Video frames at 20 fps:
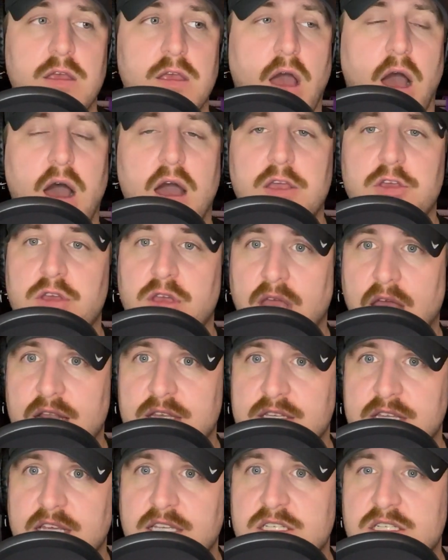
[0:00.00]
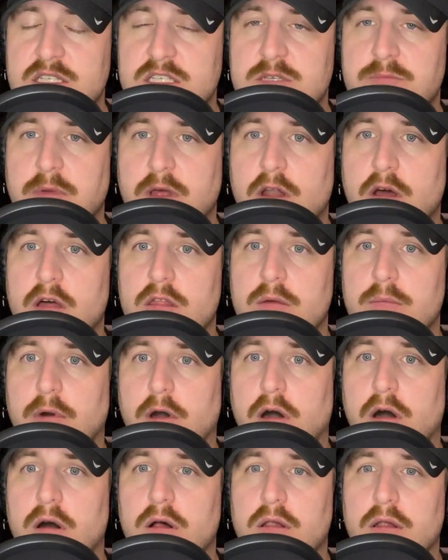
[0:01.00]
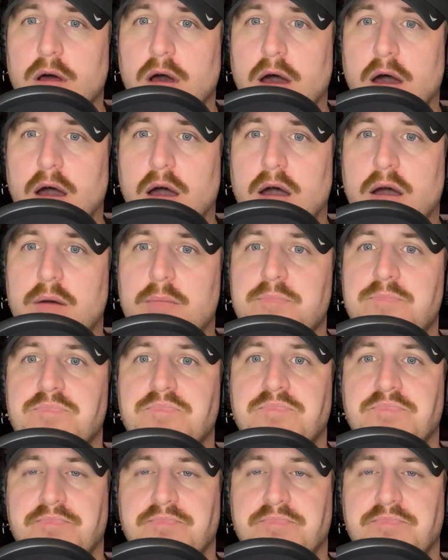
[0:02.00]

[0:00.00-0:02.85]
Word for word: Uh, you can get decent spin on the ball. Um,